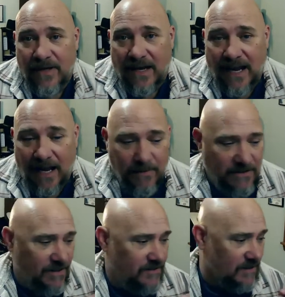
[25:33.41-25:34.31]
How
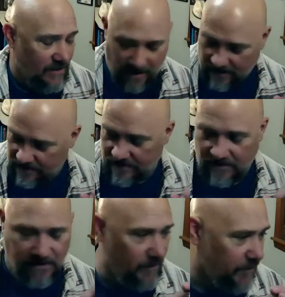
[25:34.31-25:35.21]
much does it cost?
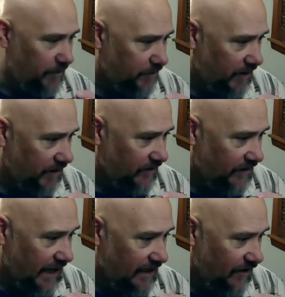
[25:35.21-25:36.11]
Let me put a pause on
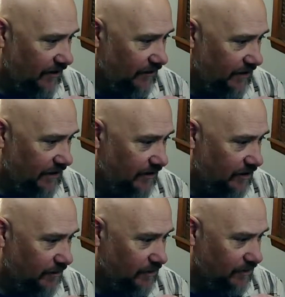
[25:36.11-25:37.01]
that. Y'all don't need to hear
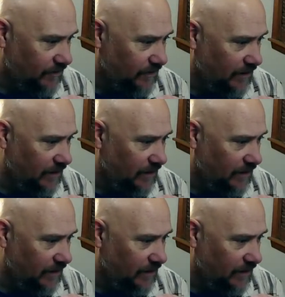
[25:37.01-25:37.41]
commercials.